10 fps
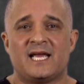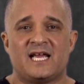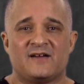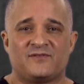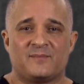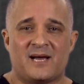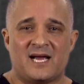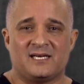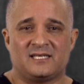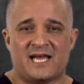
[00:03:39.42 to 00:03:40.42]
If the
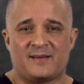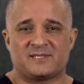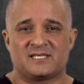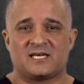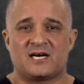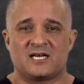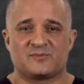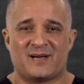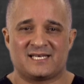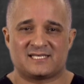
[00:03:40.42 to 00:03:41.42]
mine collapse is
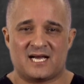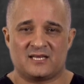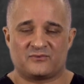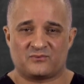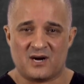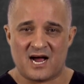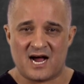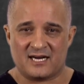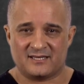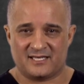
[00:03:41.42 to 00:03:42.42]
caused by solid
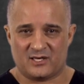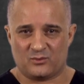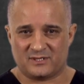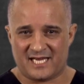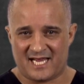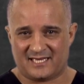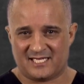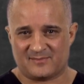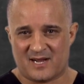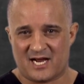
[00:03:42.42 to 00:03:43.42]
rock, then it will take
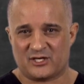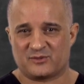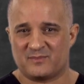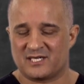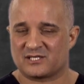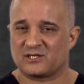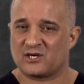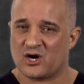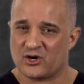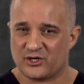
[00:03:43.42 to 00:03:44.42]
these miners much
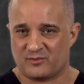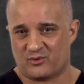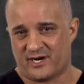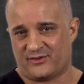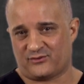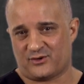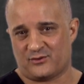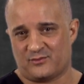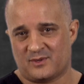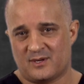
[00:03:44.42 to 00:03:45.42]
longer to break
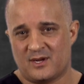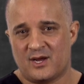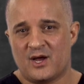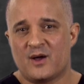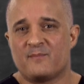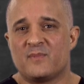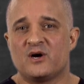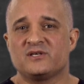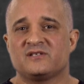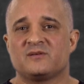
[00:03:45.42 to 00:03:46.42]
through.
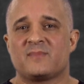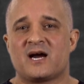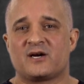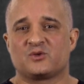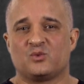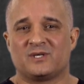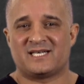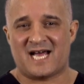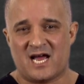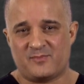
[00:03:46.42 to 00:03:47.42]
Most of the miners will
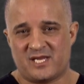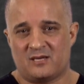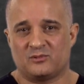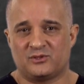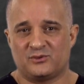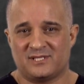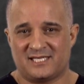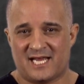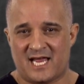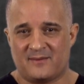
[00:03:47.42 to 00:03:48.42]
not be able to
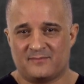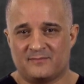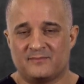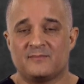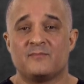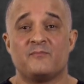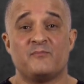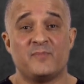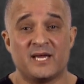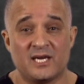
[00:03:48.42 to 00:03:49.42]
escape.
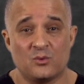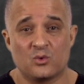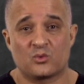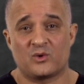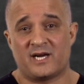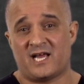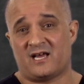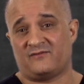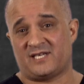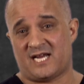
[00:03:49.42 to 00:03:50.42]
Many will run
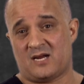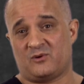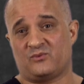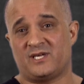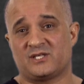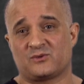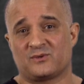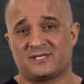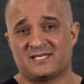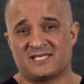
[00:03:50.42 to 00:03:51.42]
out of time and
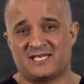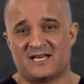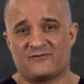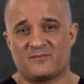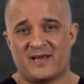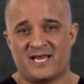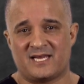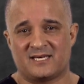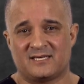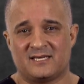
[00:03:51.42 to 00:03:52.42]
resources and never make it.